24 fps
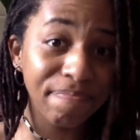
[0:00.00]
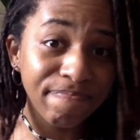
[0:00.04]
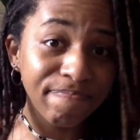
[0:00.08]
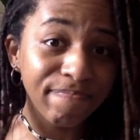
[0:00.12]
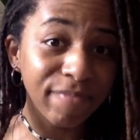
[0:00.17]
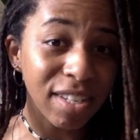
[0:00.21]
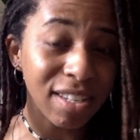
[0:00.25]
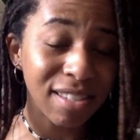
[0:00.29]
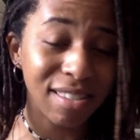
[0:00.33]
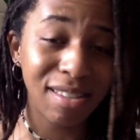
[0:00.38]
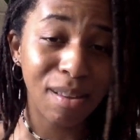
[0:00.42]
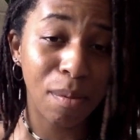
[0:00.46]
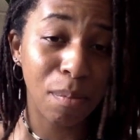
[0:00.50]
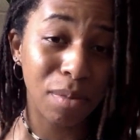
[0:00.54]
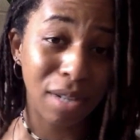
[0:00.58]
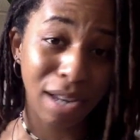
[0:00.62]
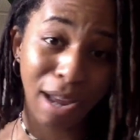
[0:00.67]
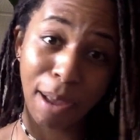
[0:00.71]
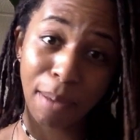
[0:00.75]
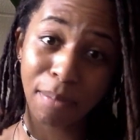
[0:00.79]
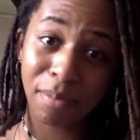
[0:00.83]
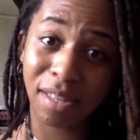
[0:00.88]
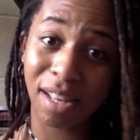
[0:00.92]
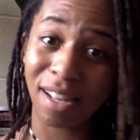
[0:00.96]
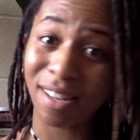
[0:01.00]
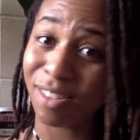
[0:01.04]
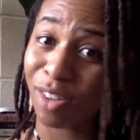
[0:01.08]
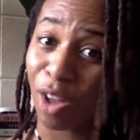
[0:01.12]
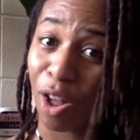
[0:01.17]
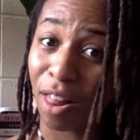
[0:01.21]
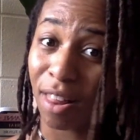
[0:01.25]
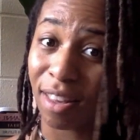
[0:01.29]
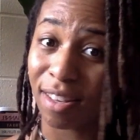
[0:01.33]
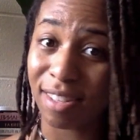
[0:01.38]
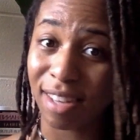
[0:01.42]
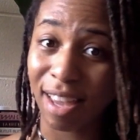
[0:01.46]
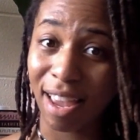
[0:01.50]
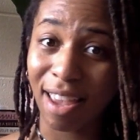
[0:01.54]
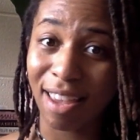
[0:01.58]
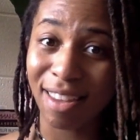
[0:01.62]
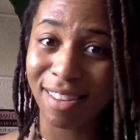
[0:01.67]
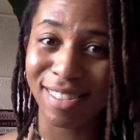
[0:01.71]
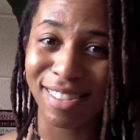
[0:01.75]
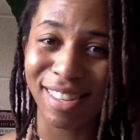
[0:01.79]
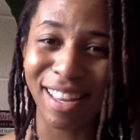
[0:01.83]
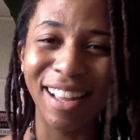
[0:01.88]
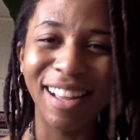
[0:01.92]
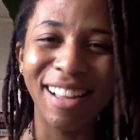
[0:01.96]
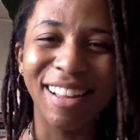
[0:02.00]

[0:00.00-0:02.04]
because sometimes that's all it takes.